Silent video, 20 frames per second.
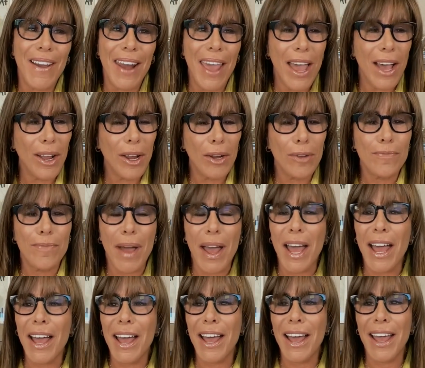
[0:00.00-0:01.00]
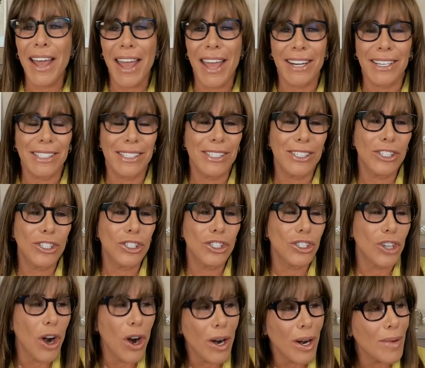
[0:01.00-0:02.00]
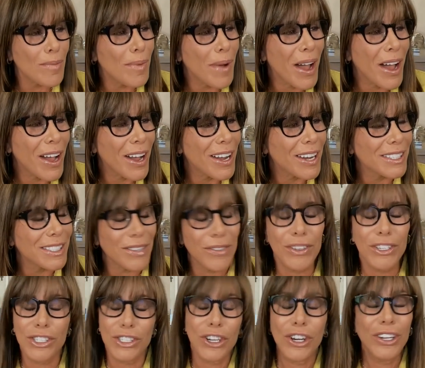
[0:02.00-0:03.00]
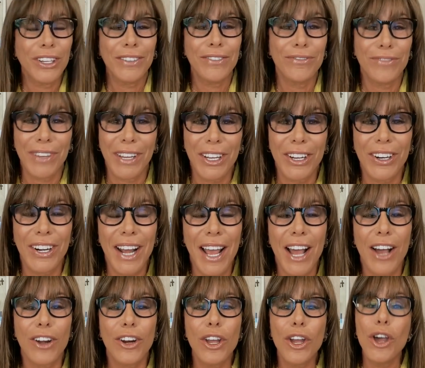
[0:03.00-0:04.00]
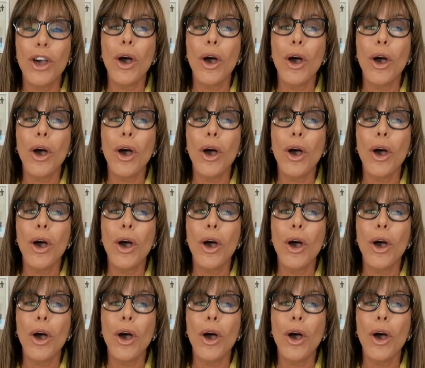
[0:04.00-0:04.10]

on Elba and a Starbucks, and we just couldn't figure it out.